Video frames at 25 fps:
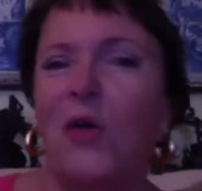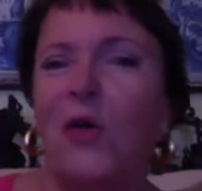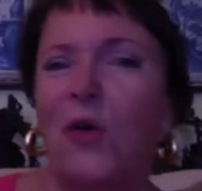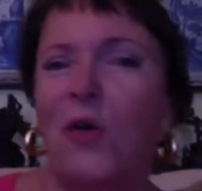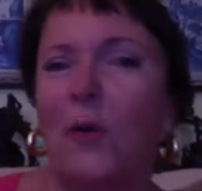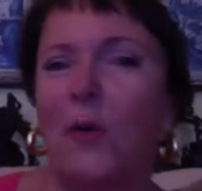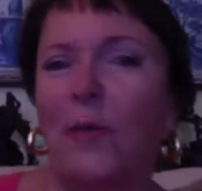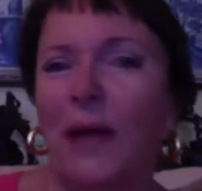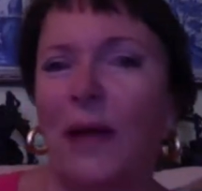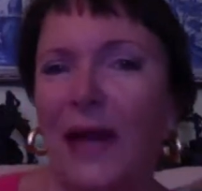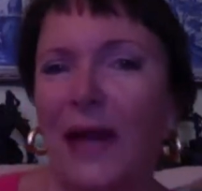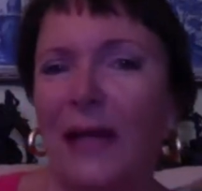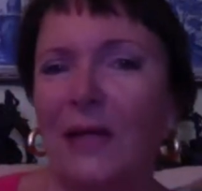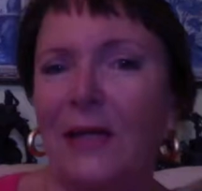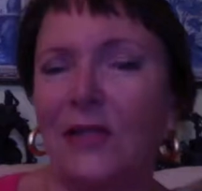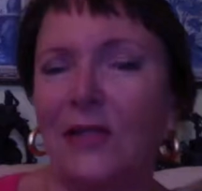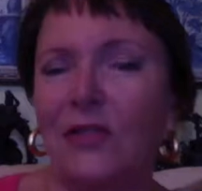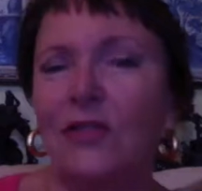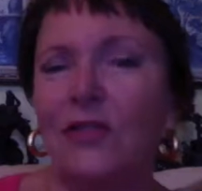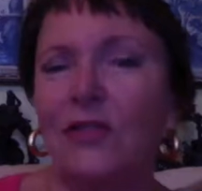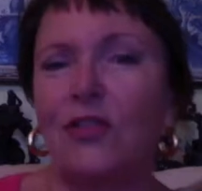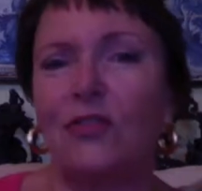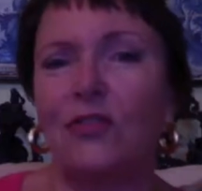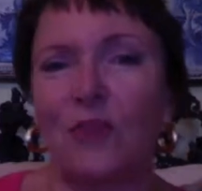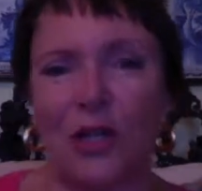We're
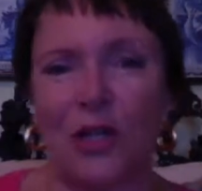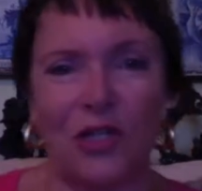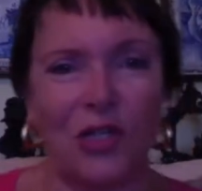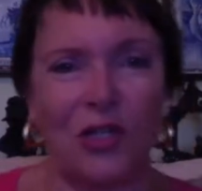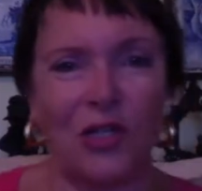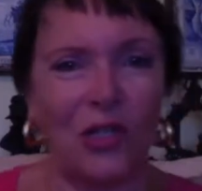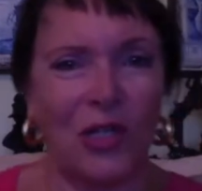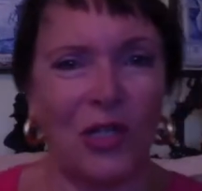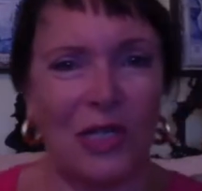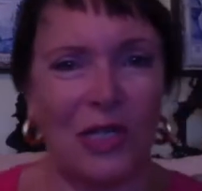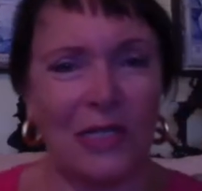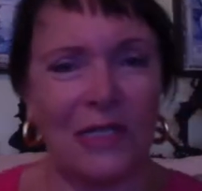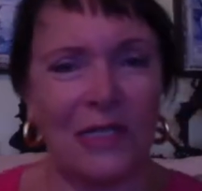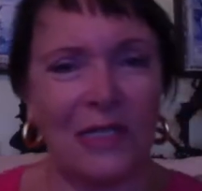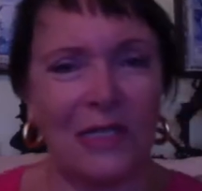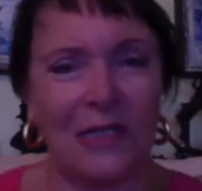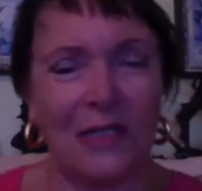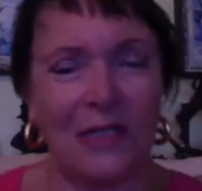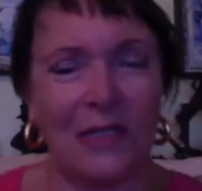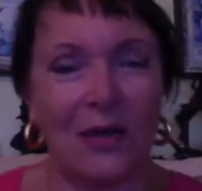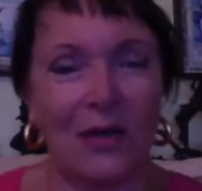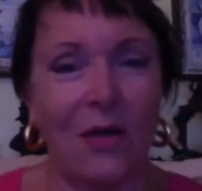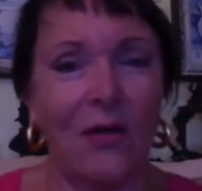planners and strategists.